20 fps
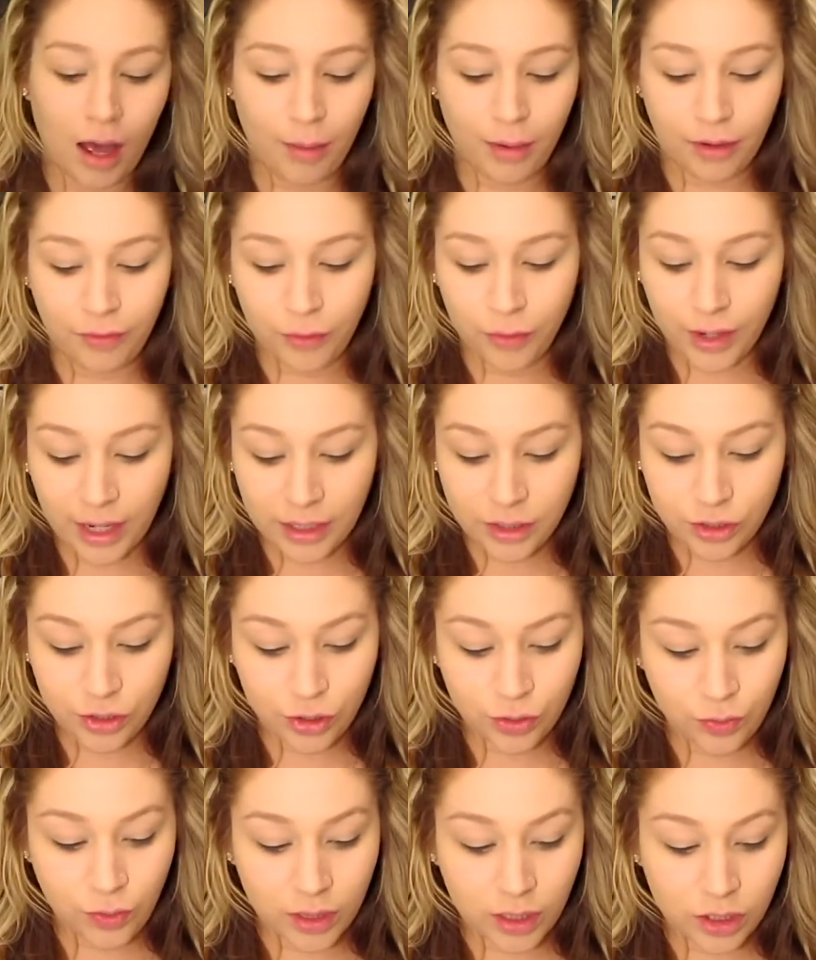If you guys
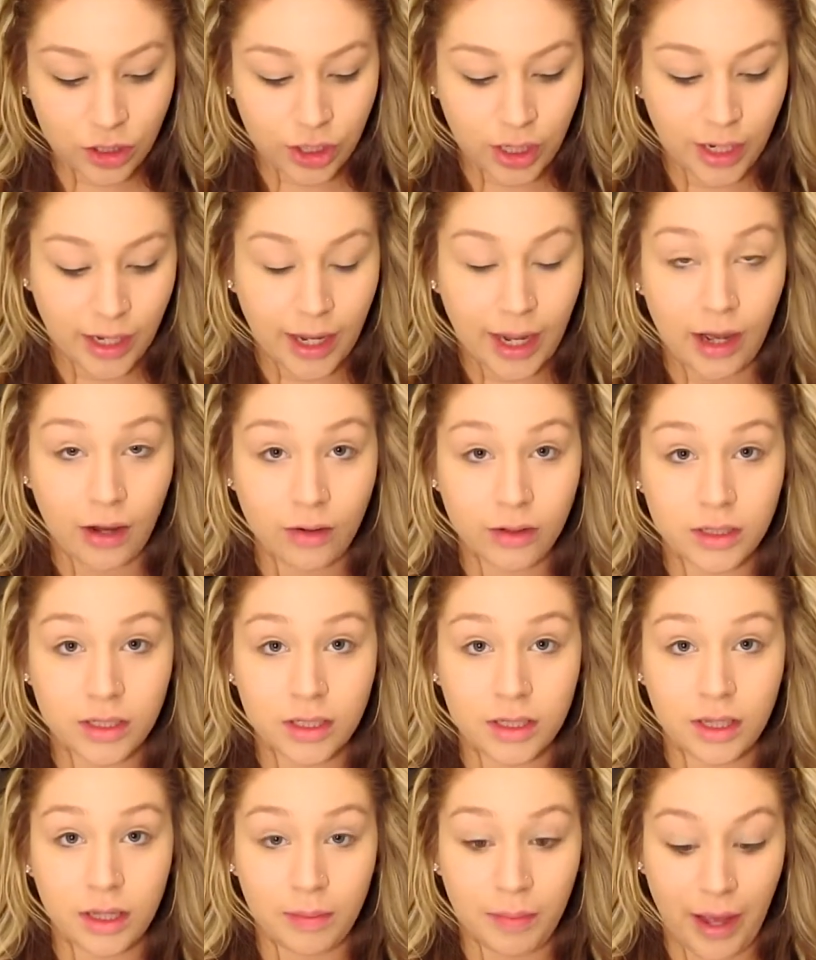do want to check out
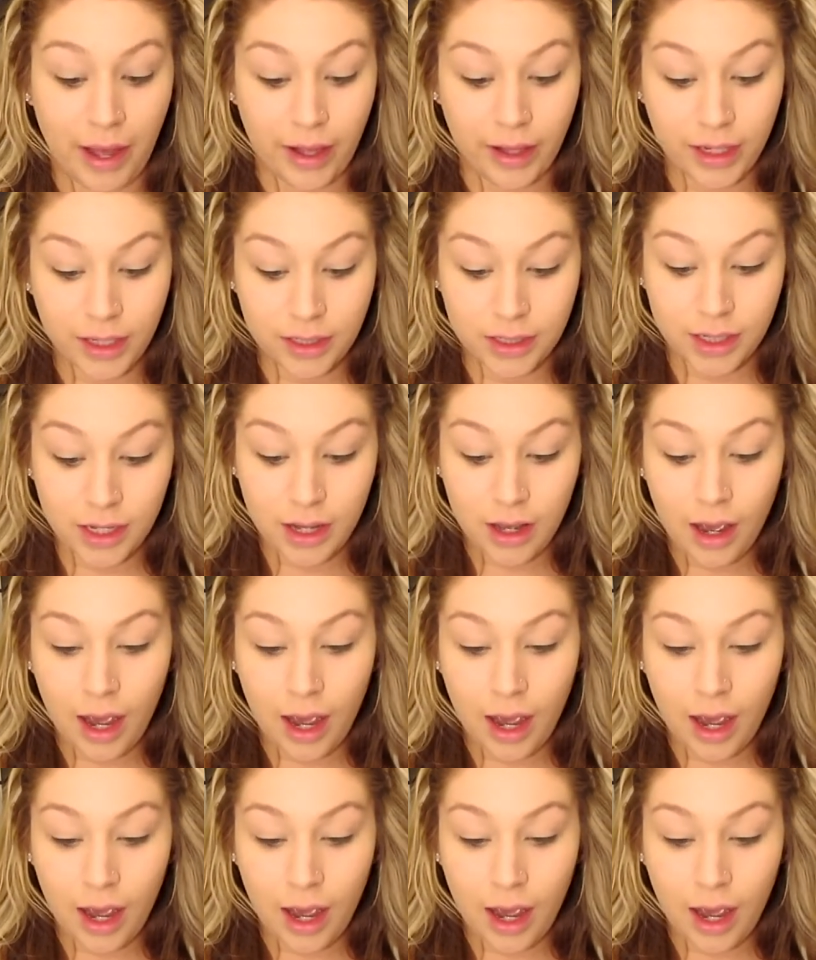the palette,